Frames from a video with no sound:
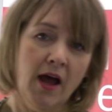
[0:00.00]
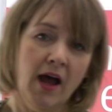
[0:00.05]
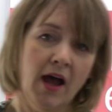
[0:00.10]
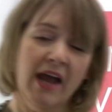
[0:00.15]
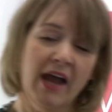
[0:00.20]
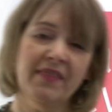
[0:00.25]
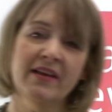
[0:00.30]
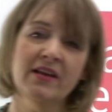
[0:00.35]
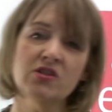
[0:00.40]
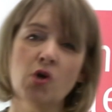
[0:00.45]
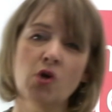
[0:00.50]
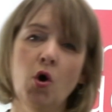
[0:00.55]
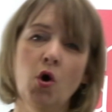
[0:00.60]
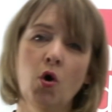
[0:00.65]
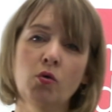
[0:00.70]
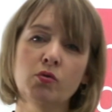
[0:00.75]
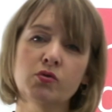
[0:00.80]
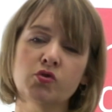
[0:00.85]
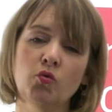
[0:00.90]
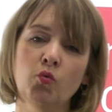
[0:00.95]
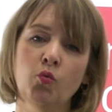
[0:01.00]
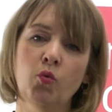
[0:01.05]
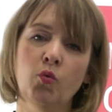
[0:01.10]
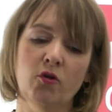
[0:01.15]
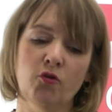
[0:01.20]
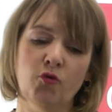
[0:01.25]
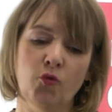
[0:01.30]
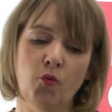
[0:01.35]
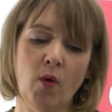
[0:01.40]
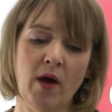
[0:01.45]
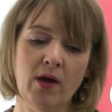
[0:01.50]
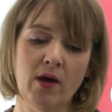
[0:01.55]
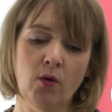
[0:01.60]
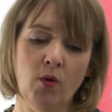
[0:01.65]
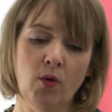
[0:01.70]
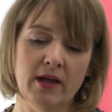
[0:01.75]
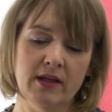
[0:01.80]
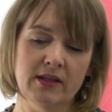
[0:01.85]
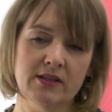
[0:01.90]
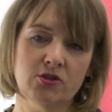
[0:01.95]
I think it's also
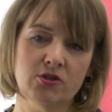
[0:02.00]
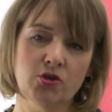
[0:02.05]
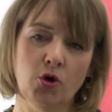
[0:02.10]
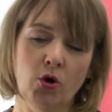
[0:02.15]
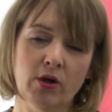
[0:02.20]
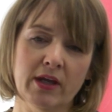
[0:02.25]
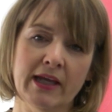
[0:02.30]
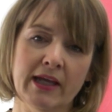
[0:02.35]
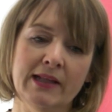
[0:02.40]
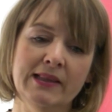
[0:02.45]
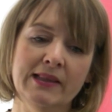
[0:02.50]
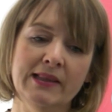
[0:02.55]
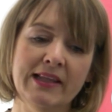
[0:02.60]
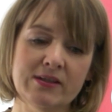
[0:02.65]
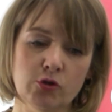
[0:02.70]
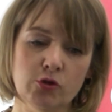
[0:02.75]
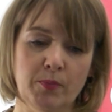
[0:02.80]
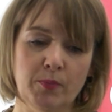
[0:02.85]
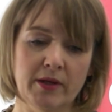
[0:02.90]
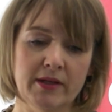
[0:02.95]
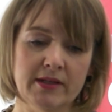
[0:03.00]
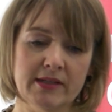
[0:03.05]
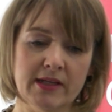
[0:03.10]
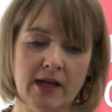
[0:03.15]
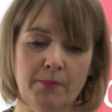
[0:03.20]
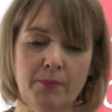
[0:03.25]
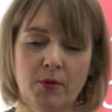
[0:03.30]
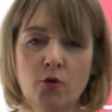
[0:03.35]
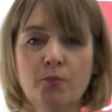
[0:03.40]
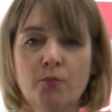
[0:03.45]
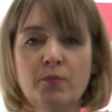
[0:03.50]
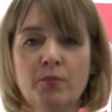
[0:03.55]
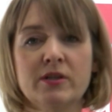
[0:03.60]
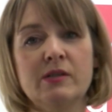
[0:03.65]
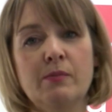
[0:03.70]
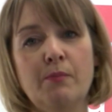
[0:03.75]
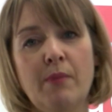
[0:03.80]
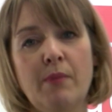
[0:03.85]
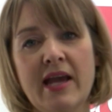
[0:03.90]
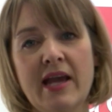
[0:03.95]
worthwhile talking a little bit about
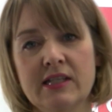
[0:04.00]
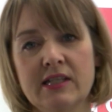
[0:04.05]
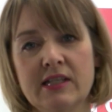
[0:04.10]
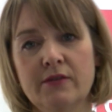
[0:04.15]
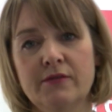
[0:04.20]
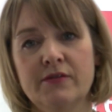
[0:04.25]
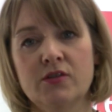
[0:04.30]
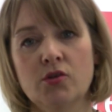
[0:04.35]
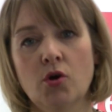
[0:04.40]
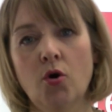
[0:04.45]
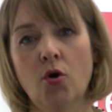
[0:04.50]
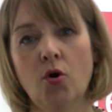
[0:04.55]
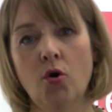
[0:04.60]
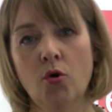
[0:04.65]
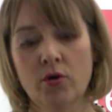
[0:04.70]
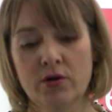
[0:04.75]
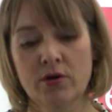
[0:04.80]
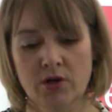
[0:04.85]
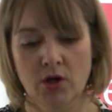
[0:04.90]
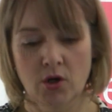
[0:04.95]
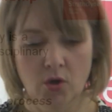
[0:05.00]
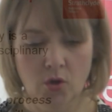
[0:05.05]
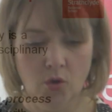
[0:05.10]
perspectives on